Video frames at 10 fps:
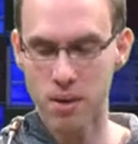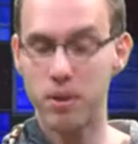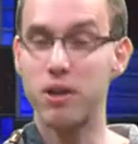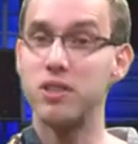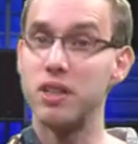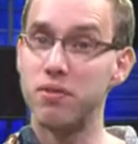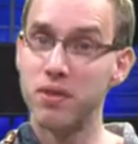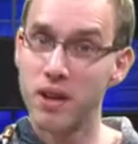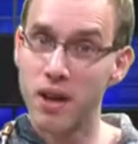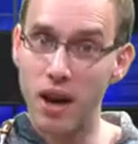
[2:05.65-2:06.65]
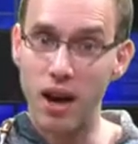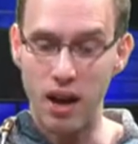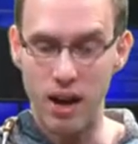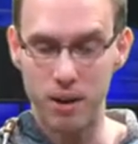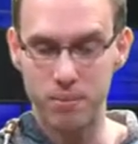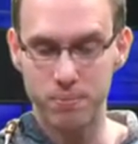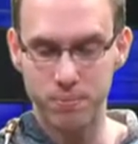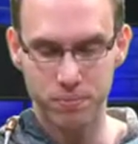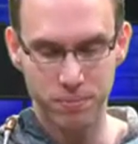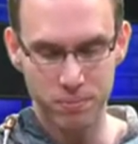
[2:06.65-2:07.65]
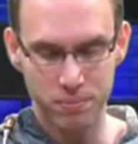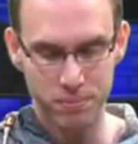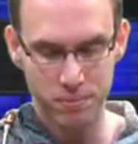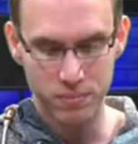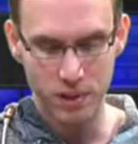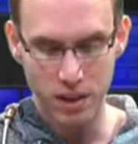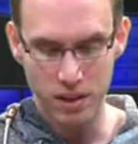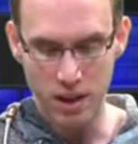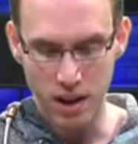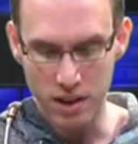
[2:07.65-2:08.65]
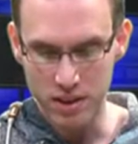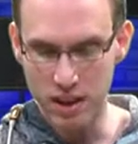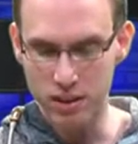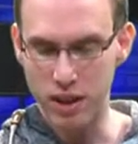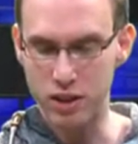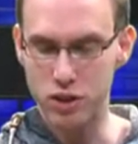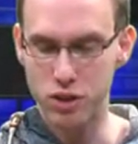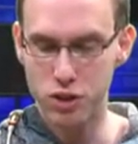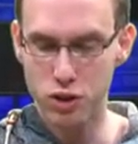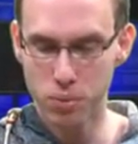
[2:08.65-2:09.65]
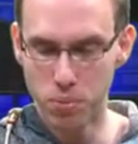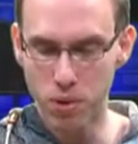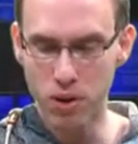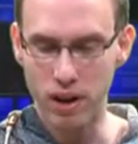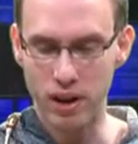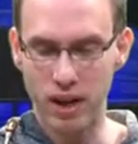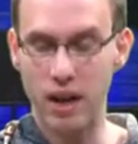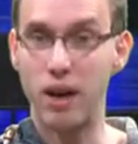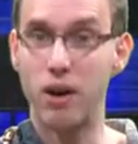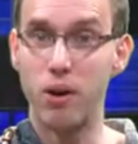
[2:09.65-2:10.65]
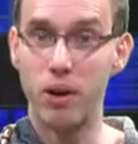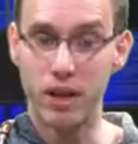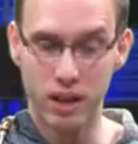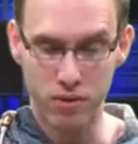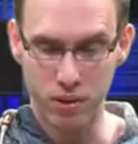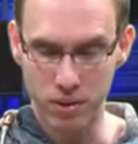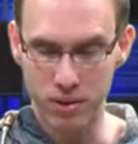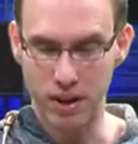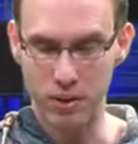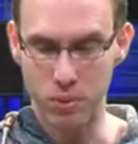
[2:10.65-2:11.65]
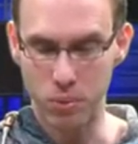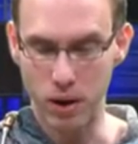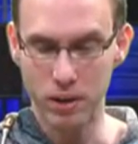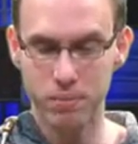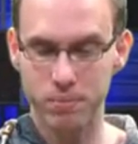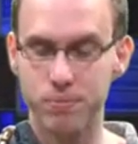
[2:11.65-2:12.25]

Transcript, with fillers: Because if uh, uh, delta is smaller uh, or equal than 1,